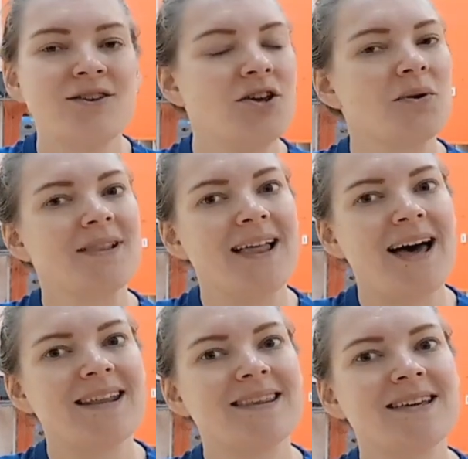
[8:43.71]
You hear a
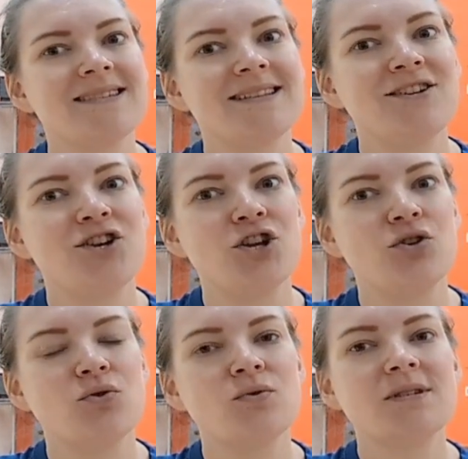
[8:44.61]
lot of things in the
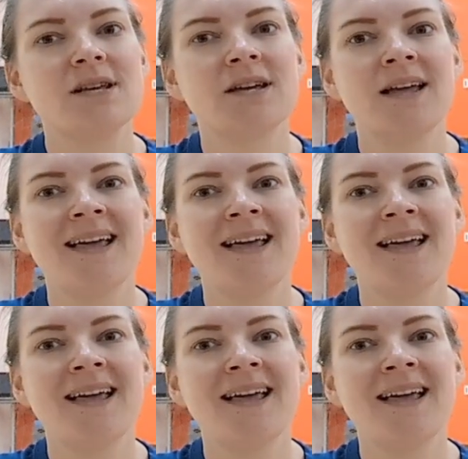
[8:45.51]
news